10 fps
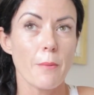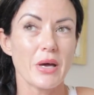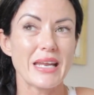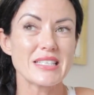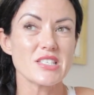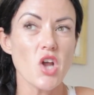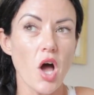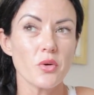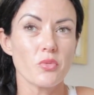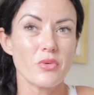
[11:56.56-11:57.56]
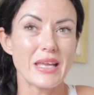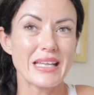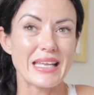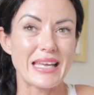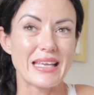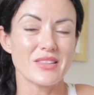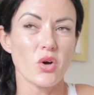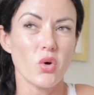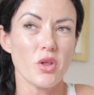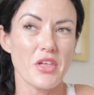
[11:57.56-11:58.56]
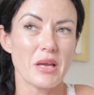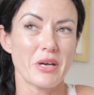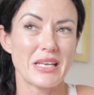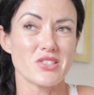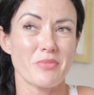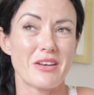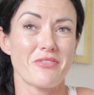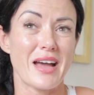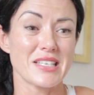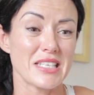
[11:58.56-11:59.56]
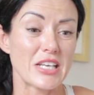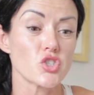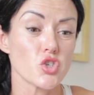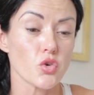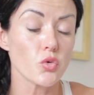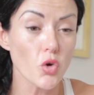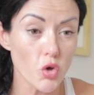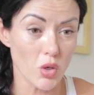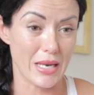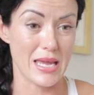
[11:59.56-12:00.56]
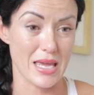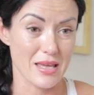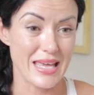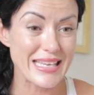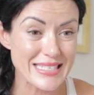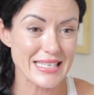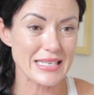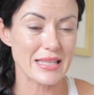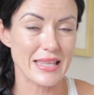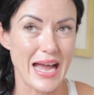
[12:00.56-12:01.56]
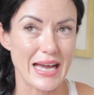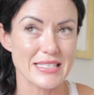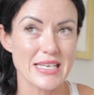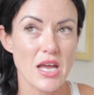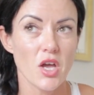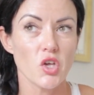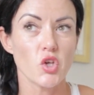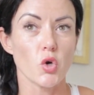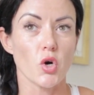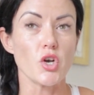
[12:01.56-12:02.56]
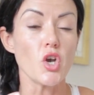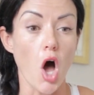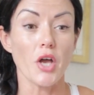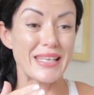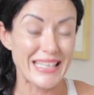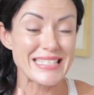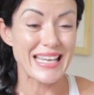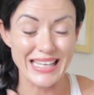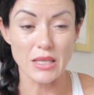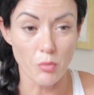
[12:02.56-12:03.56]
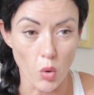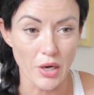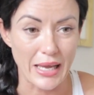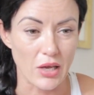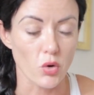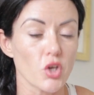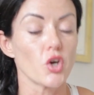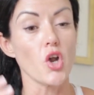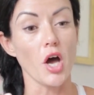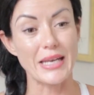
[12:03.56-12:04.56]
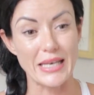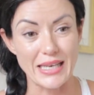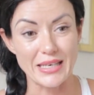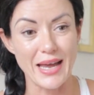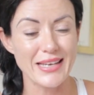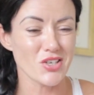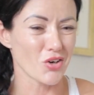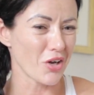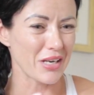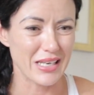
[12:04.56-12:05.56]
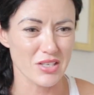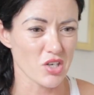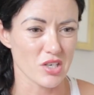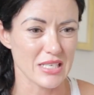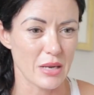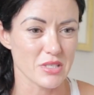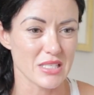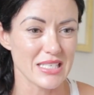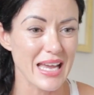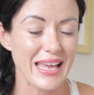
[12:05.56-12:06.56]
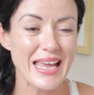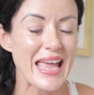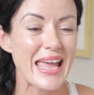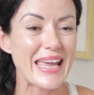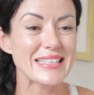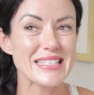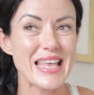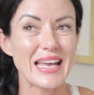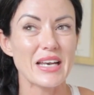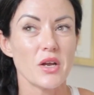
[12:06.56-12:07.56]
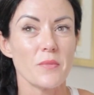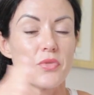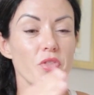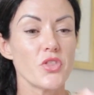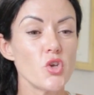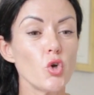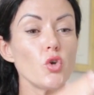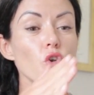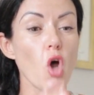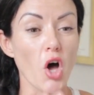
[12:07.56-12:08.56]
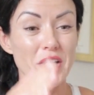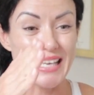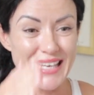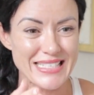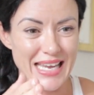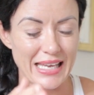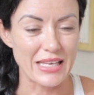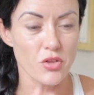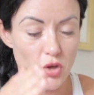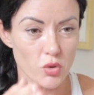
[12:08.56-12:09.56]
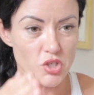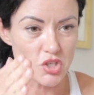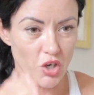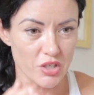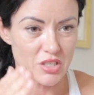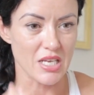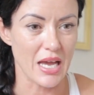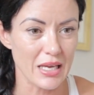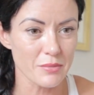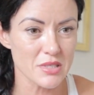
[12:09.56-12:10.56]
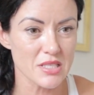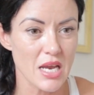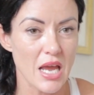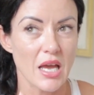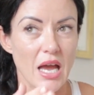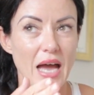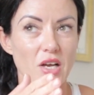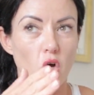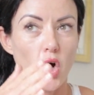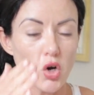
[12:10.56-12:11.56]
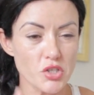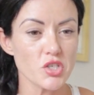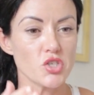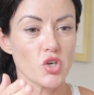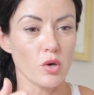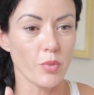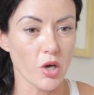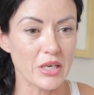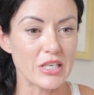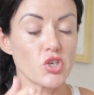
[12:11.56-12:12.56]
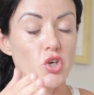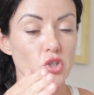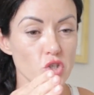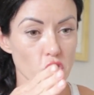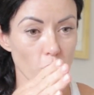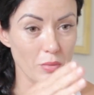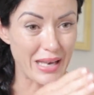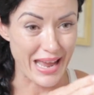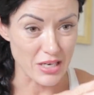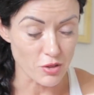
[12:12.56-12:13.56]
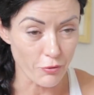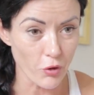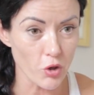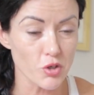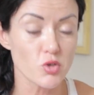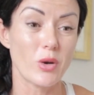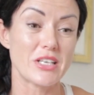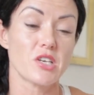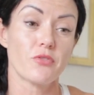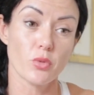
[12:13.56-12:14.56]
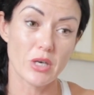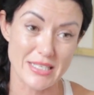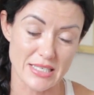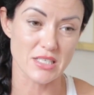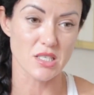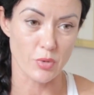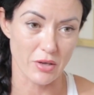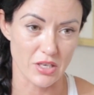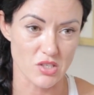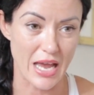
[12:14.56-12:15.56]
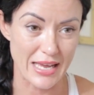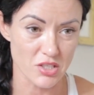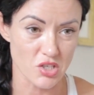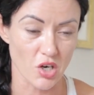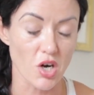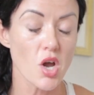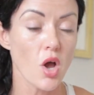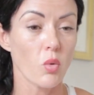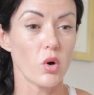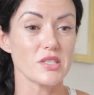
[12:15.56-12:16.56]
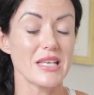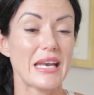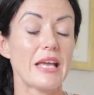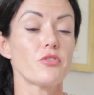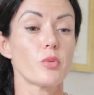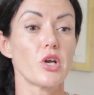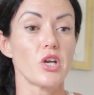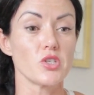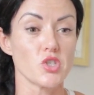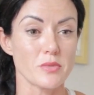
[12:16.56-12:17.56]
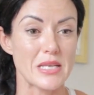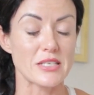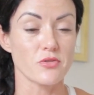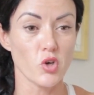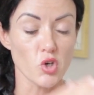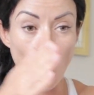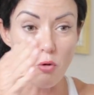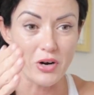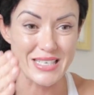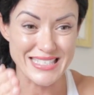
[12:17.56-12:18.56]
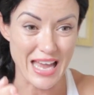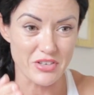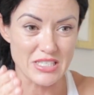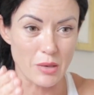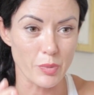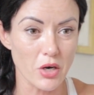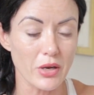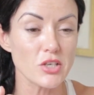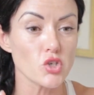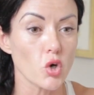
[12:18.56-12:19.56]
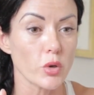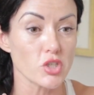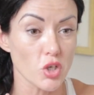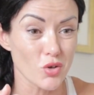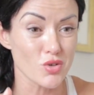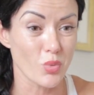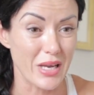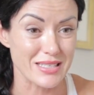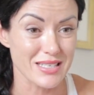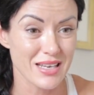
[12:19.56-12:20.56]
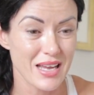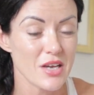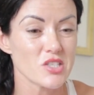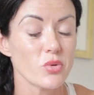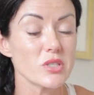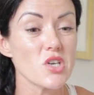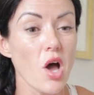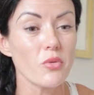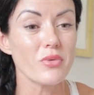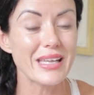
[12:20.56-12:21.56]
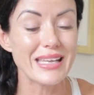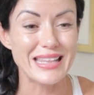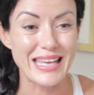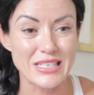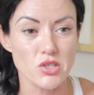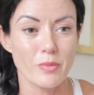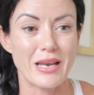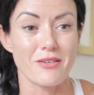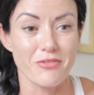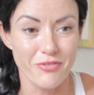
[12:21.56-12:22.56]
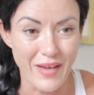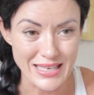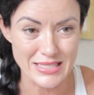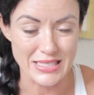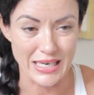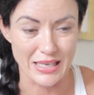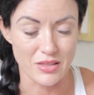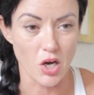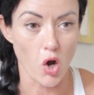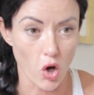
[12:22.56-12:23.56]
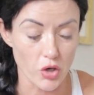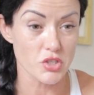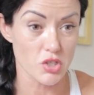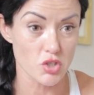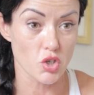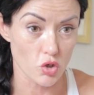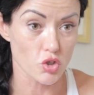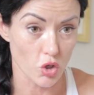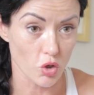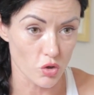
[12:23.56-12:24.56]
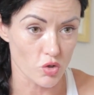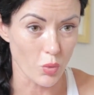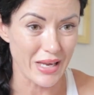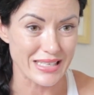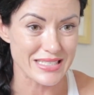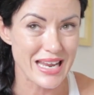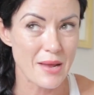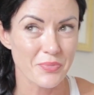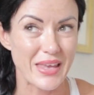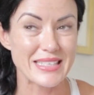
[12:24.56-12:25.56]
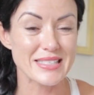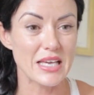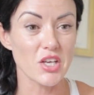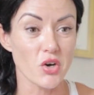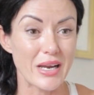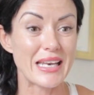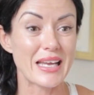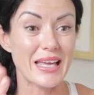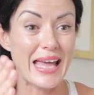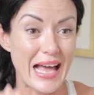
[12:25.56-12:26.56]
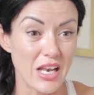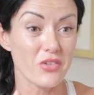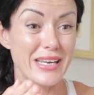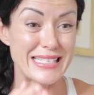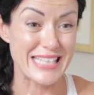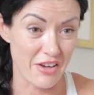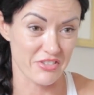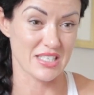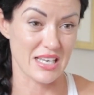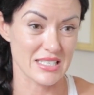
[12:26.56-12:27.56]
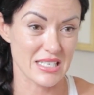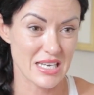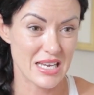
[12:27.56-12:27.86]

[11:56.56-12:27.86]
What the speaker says: but it's not really, the whole thing about intermittent fasting truly isn't that you're not eating in the morning, you're not eating at night, or you're not eating at certain times of the day. It's that you not eating in those certain times causes your body to consume less food, which, if you were listening to the previous answer, was that if your body consumes less food over a 7-day period, you're going to lose weight. So it's not really the intermittent fasting that causes you to lose weight. It's that you're in a calorie deficit.